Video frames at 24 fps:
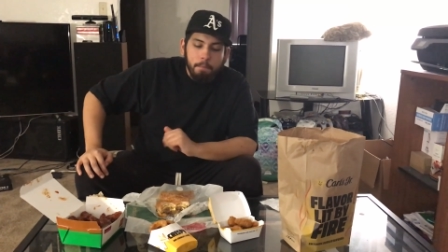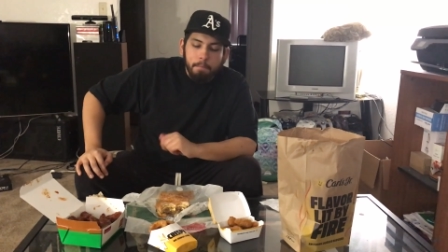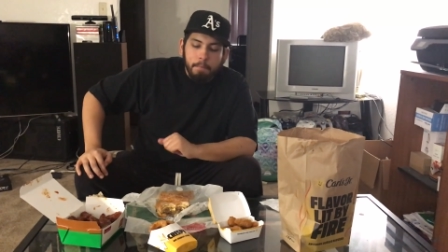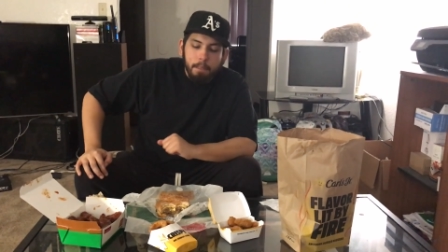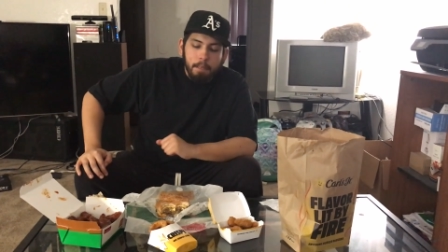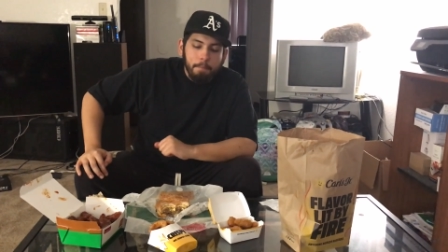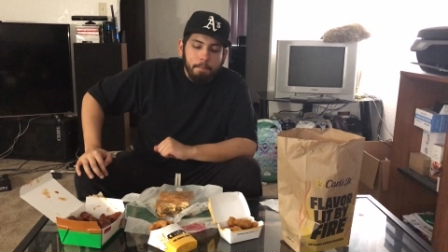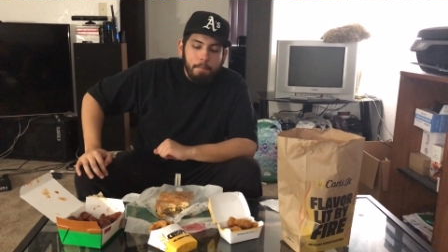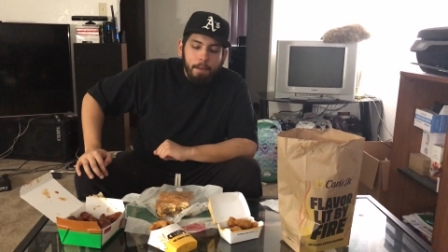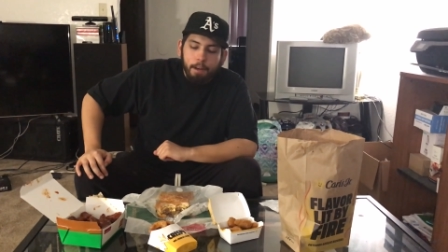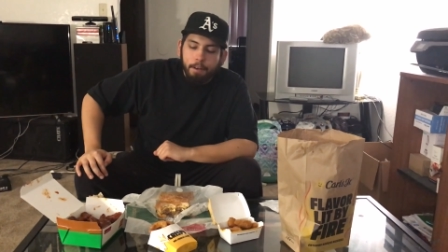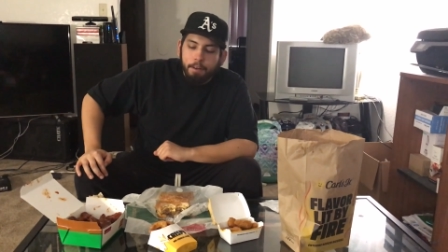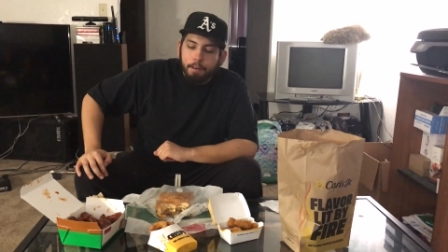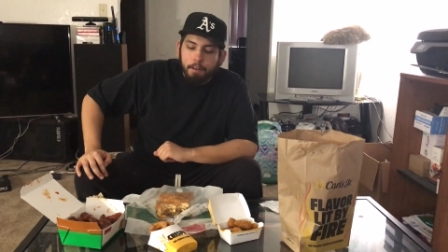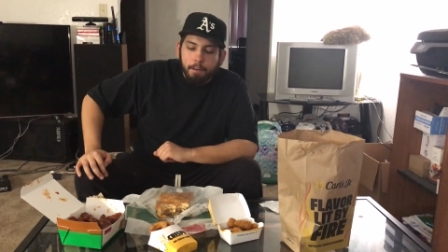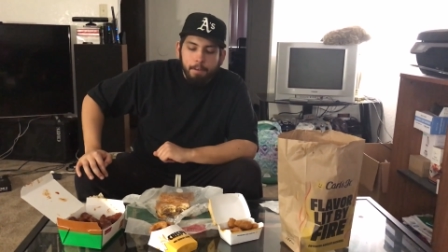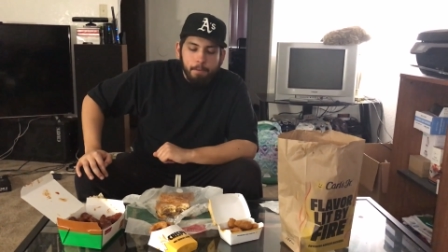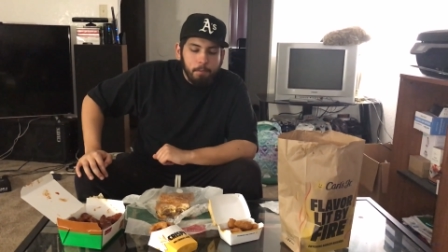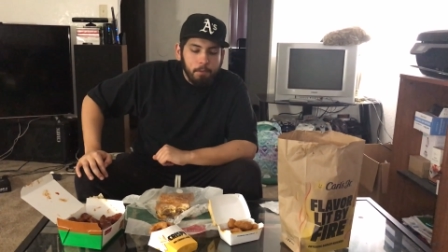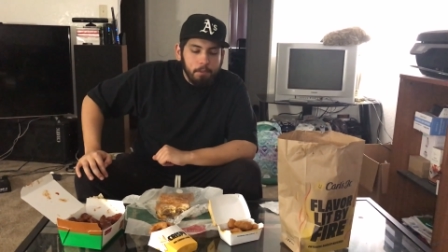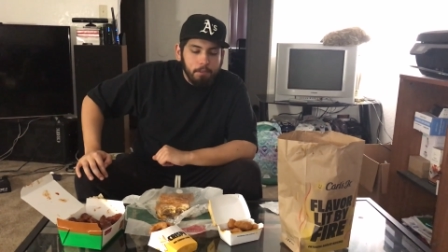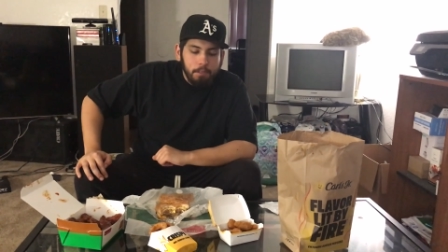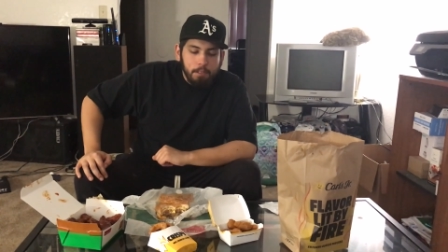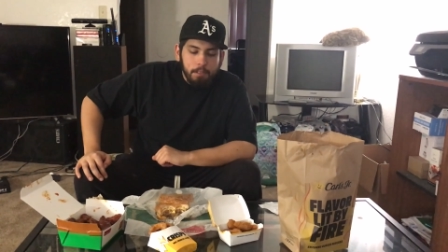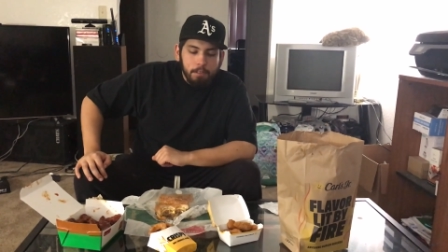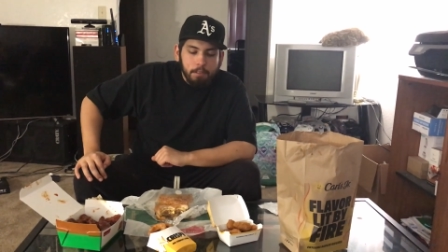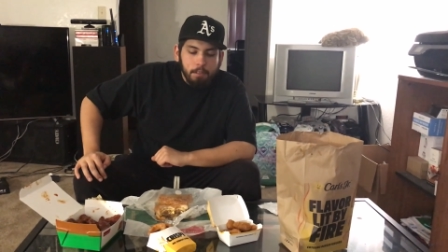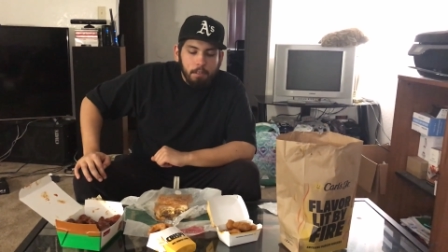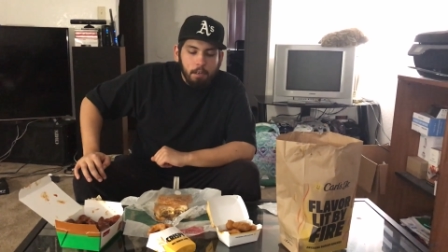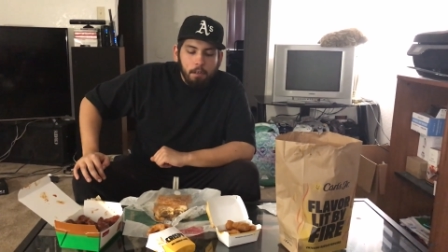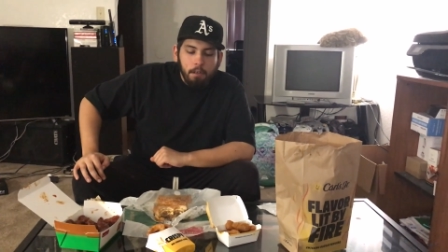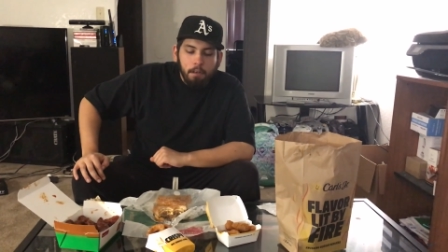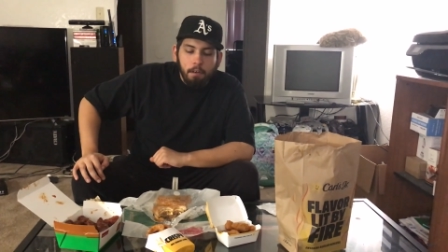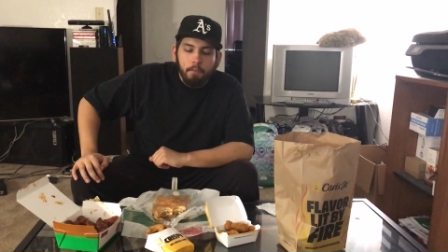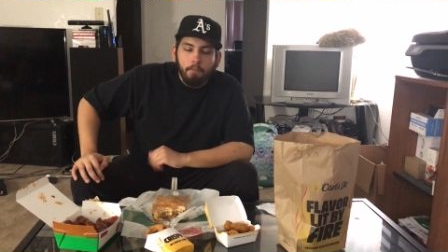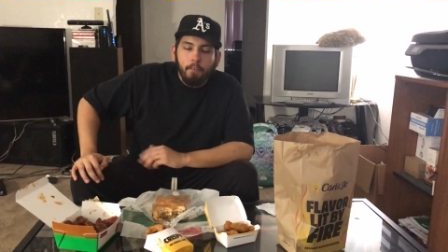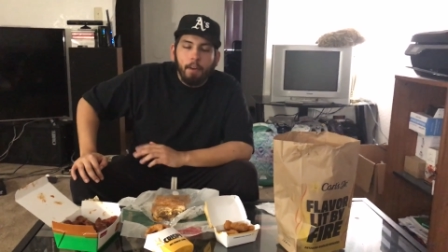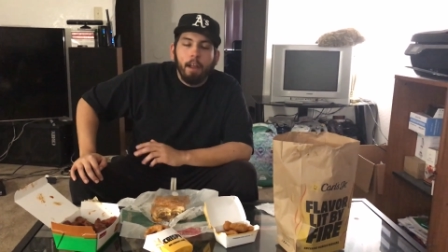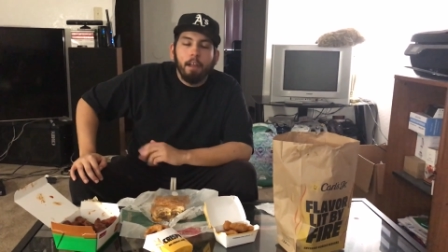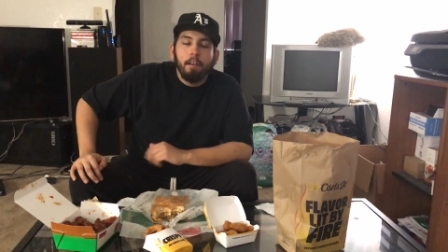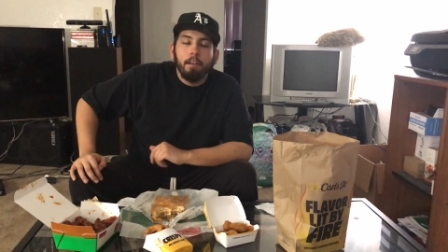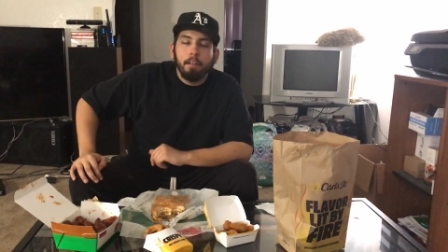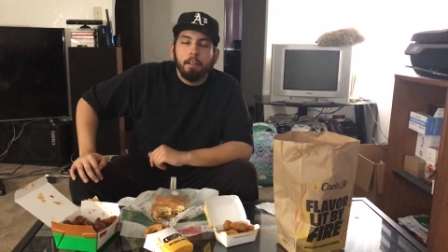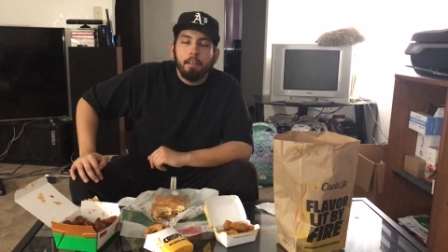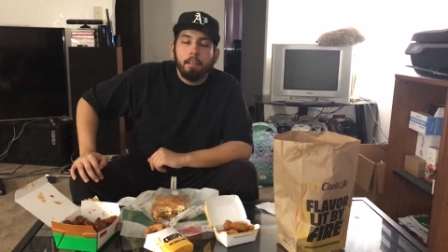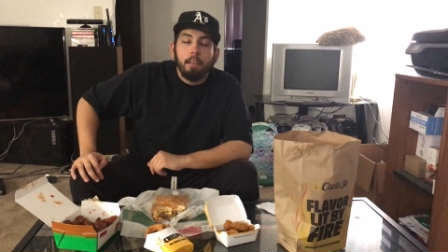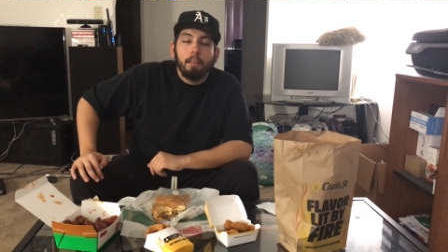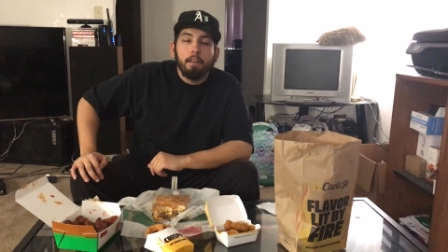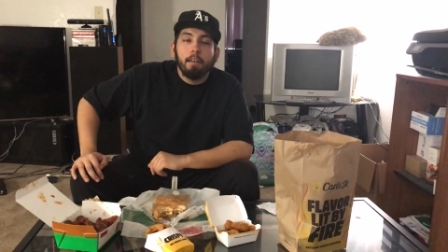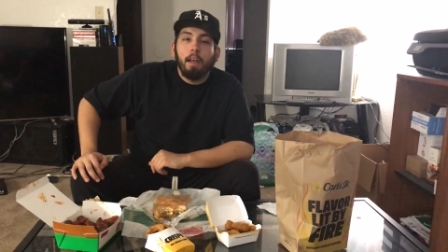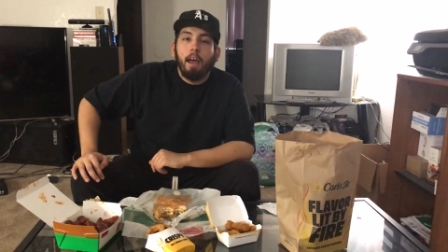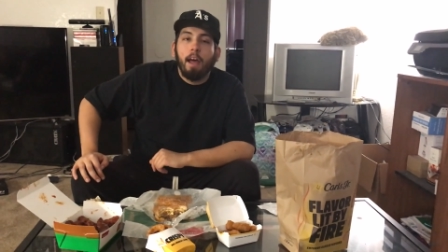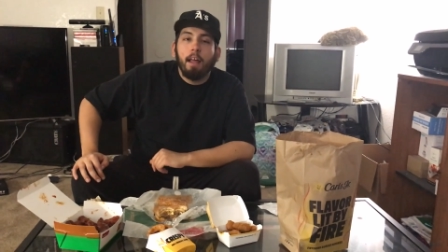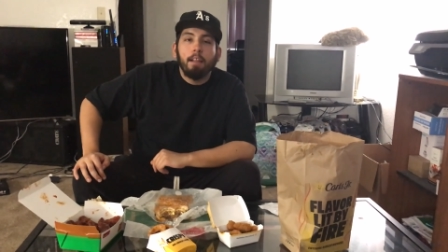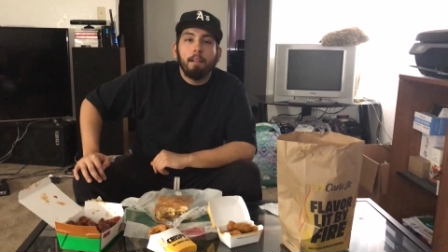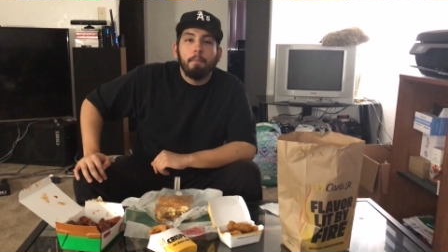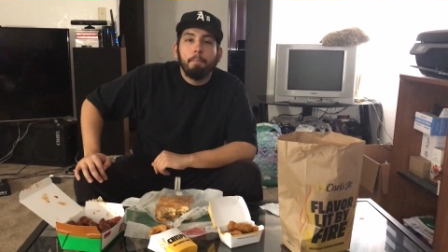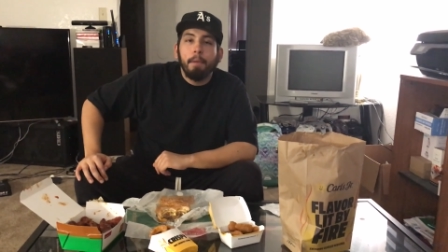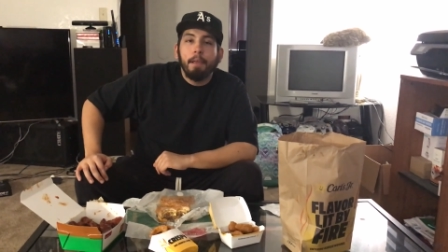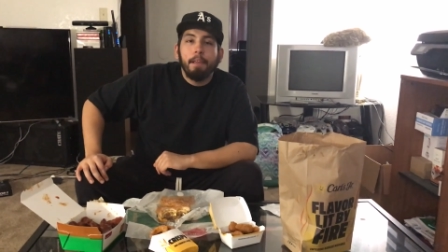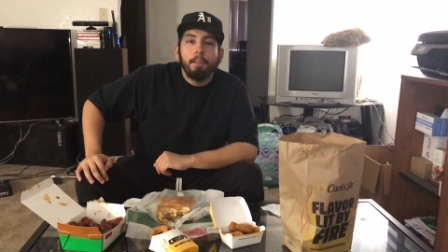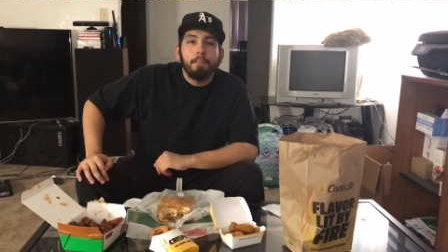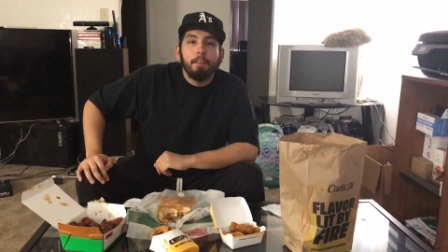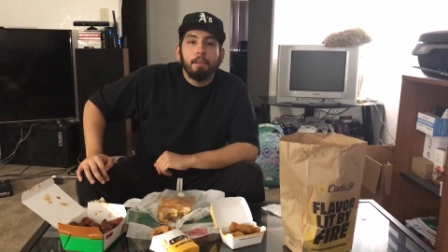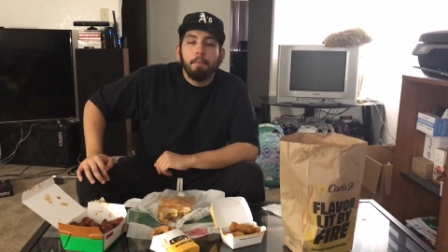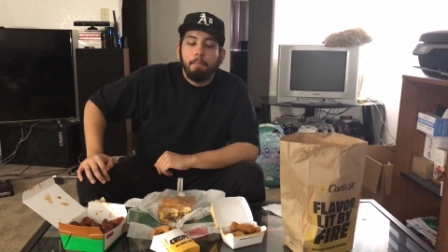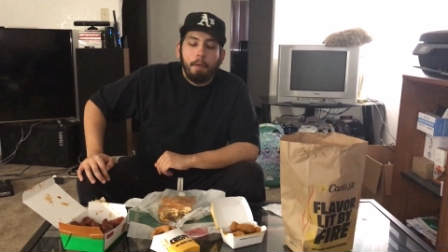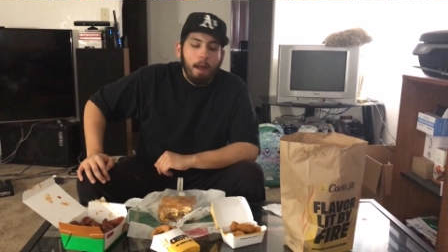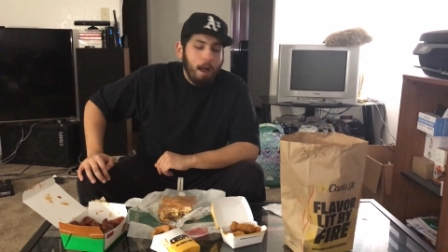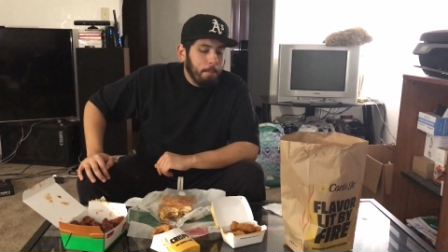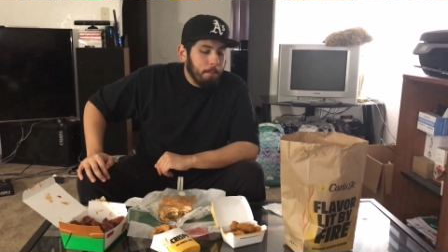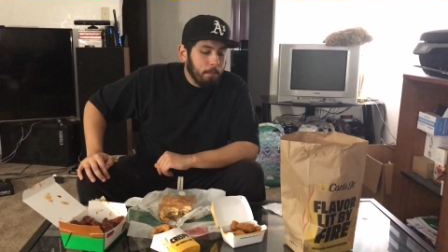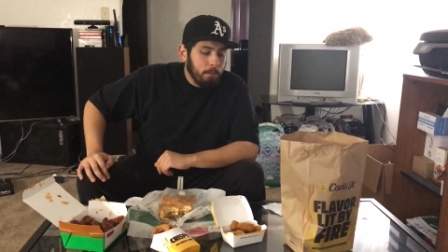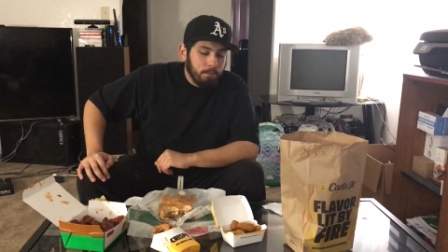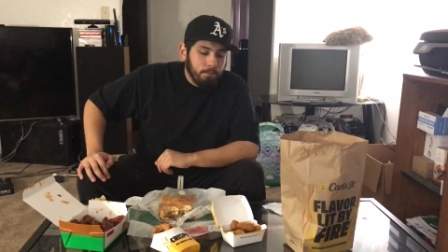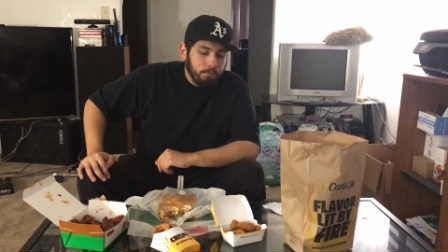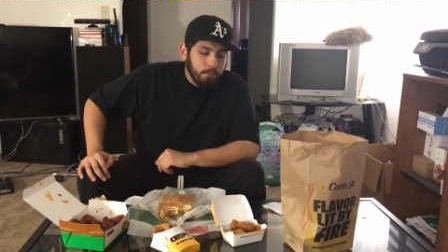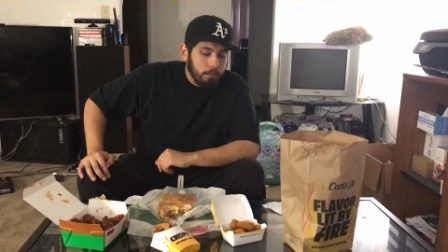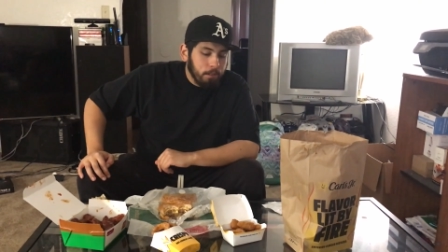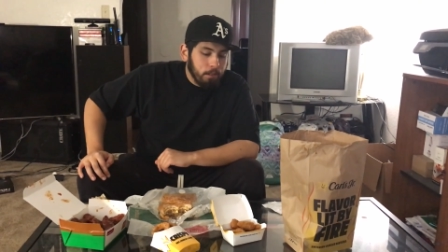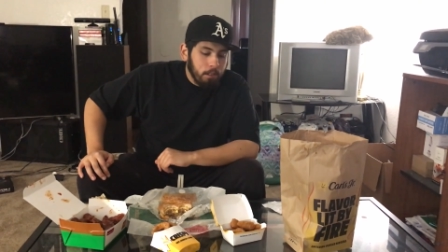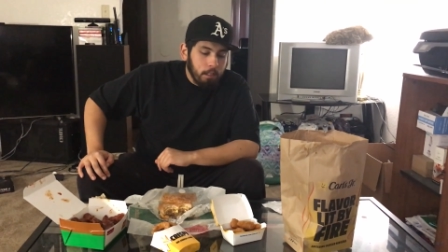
me and my girl will just go around and getting jalapeno poppers for